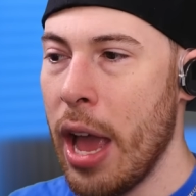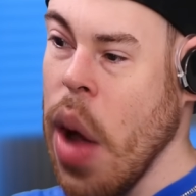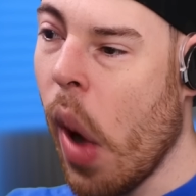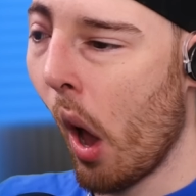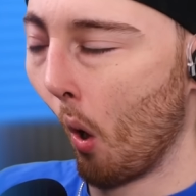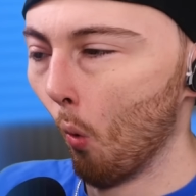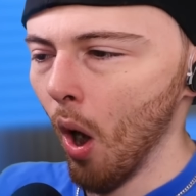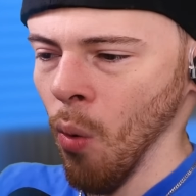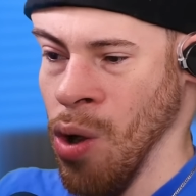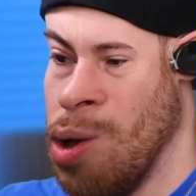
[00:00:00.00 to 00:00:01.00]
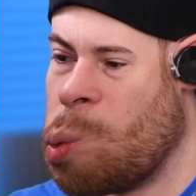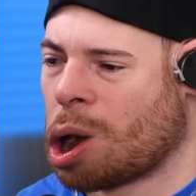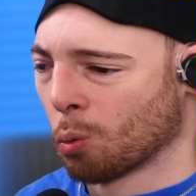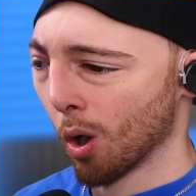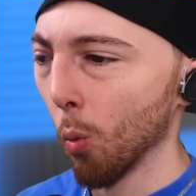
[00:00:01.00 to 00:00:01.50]
Wait, whoa, whoa,
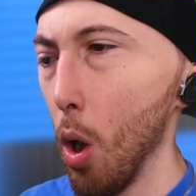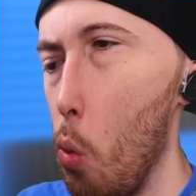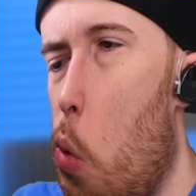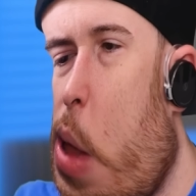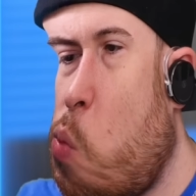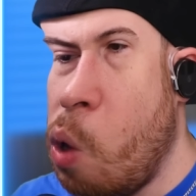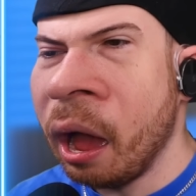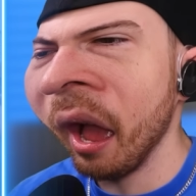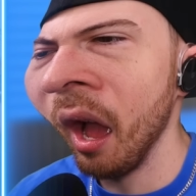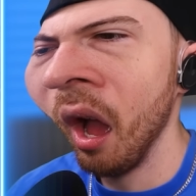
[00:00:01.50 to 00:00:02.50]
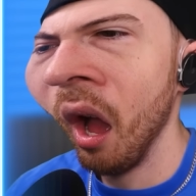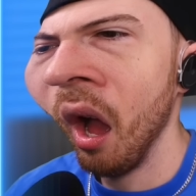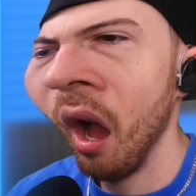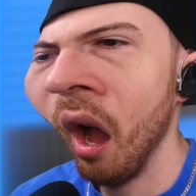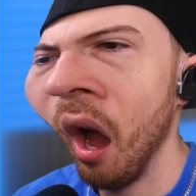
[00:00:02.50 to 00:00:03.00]
whoa, whoa, whoa, wait, what?
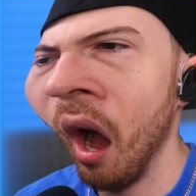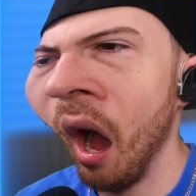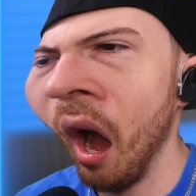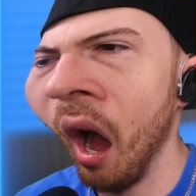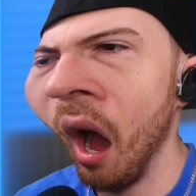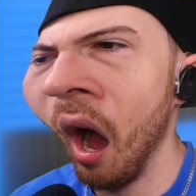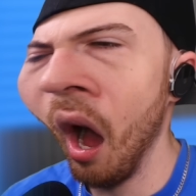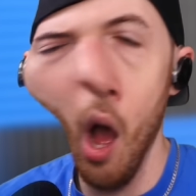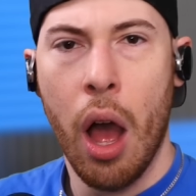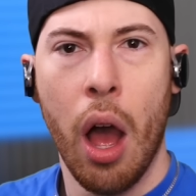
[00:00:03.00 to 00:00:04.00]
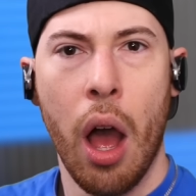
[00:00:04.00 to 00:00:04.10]
How